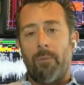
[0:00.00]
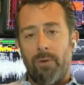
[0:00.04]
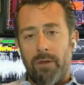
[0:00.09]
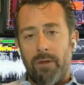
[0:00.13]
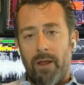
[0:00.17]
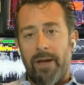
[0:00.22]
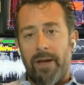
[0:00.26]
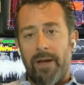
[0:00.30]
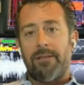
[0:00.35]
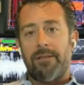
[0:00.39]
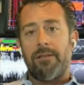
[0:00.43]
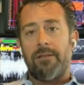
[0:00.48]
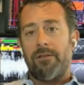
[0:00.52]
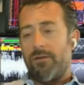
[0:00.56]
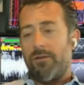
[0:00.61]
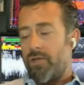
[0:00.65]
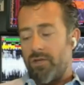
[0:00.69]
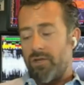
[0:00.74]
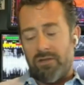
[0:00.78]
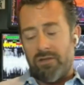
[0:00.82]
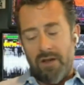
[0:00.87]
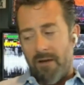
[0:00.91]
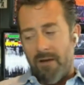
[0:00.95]
I would like to
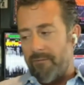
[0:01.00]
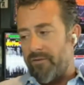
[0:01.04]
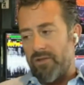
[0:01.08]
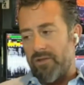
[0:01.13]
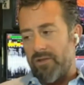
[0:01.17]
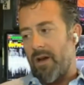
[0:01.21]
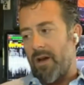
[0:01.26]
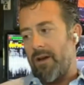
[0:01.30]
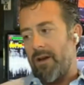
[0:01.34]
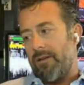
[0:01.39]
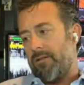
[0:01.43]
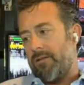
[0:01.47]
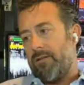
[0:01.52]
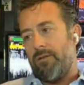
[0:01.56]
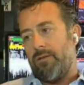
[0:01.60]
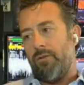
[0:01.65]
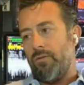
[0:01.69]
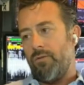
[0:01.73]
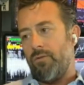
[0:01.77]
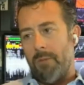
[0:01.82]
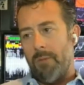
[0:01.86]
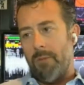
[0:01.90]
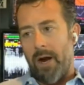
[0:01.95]
just emphasize
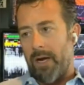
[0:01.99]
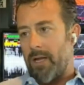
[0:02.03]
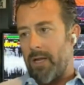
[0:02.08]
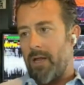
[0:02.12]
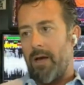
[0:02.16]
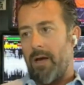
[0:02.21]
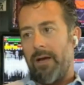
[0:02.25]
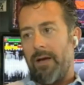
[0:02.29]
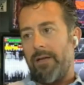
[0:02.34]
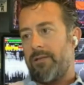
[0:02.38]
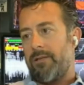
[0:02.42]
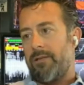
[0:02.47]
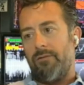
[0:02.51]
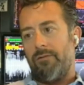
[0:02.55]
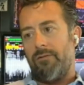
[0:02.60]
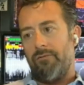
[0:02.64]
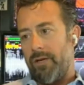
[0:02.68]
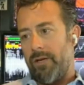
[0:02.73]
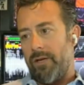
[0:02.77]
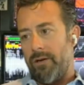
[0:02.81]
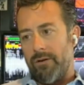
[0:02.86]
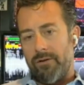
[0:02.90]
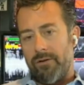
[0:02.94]
to my clients
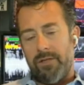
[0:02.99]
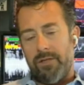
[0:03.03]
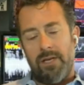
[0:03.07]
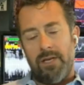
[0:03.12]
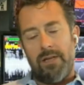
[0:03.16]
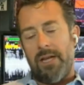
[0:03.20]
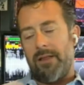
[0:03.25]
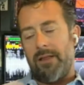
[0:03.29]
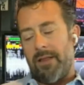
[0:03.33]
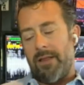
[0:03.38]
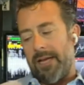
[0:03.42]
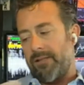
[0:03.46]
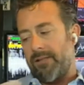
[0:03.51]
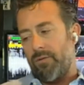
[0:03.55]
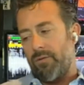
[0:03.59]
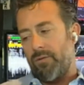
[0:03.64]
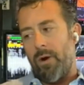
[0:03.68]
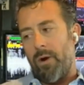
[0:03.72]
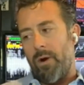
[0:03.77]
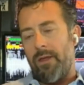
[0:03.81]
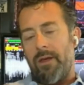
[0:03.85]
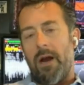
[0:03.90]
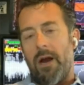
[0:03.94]
and readers, and that,
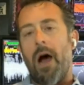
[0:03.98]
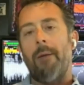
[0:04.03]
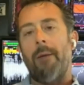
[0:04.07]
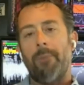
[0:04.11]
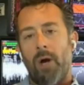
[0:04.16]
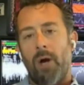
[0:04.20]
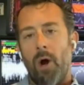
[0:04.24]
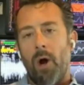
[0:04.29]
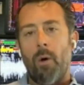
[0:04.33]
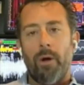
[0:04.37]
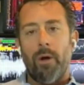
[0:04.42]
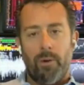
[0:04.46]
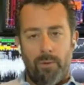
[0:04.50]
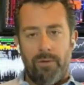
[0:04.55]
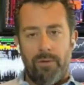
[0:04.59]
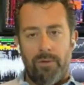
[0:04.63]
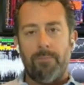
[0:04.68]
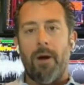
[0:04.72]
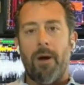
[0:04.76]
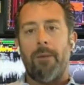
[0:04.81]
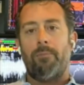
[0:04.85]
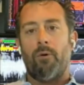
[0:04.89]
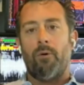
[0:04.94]
that's the way that I'm going
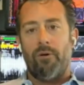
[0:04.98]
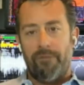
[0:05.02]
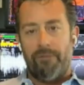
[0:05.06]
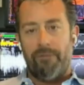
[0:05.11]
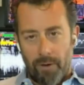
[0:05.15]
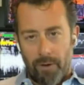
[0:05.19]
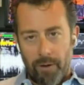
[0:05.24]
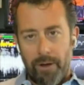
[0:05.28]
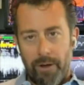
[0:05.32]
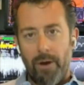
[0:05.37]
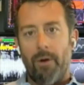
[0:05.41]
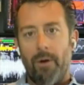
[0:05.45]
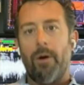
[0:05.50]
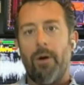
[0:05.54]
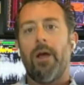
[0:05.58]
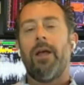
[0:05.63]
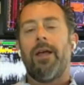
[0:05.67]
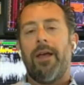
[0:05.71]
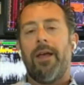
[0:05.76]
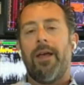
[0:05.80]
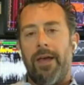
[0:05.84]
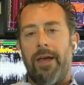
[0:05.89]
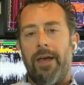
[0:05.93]
with my portfolio.
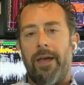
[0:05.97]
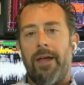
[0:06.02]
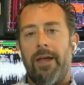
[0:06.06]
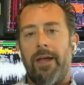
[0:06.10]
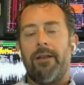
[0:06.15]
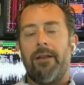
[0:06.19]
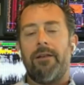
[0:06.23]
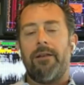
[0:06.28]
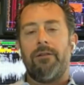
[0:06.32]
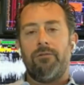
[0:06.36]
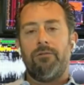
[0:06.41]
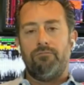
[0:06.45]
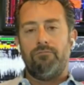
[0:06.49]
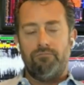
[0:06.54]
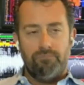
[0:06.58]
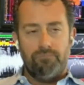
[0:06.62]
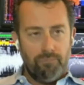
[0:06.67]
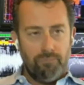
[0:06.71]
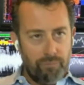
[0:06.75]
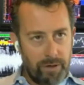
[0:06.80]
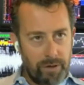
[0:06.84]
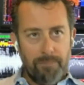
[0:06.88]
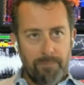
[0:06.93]
And
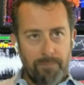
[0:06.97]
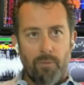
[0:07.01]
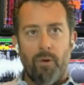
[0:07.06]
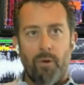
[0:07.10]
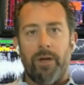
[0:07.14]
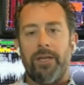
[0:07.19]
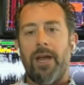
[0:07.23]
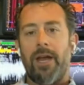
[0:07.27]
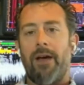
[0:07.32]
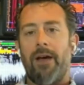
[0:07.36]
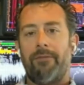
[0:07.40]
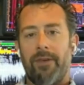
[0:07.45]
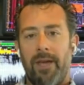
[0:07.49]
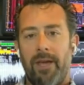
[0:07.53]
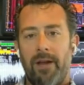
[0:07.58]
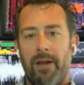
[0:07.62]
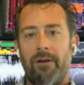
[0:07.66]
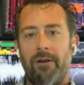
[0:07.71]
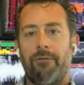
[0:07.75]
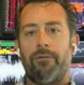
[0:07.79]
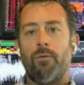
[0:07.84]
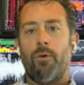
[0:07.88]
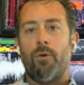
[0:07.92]
read the Morning
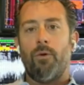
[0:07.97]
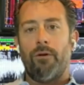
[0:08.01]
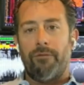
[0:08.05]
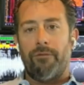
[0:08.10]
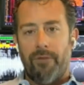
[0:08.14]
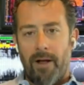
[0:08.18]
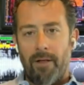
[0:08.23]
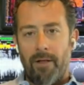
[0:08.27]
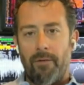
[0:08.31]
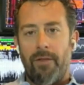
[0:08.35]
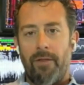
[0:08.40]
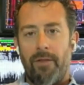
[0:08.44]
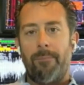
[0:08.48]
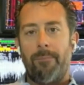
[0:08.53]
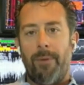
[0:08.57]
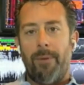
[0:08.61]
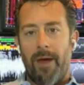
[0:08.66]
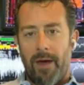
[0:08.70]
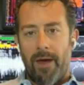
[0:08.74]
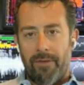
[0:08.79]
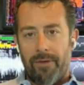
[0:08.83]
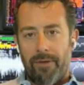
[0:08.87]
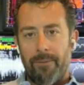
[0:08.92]
Navigator if you want to follow that
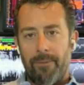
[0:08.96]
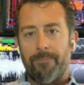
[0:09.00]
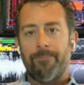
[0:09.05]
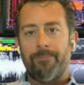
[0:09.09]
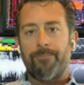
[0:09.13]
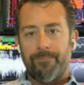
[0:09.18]
path.